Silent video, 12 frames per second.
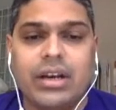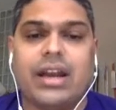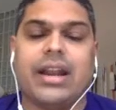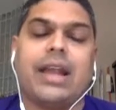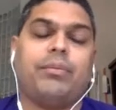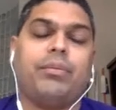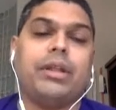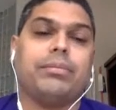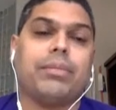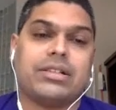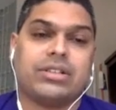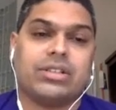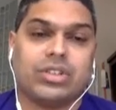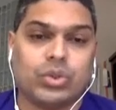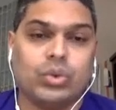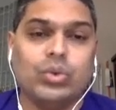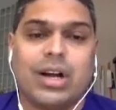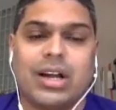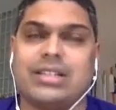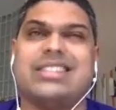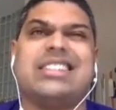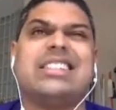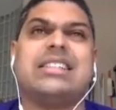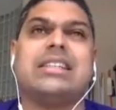and Active Master 2 are
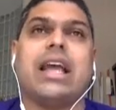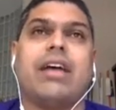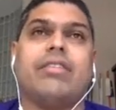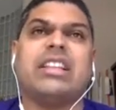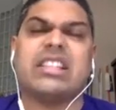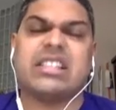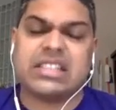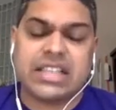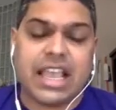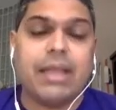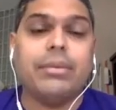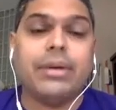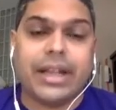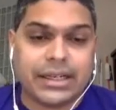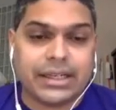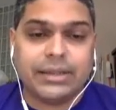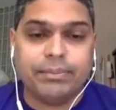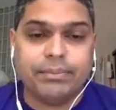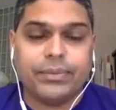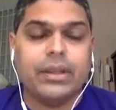essentially having the same data.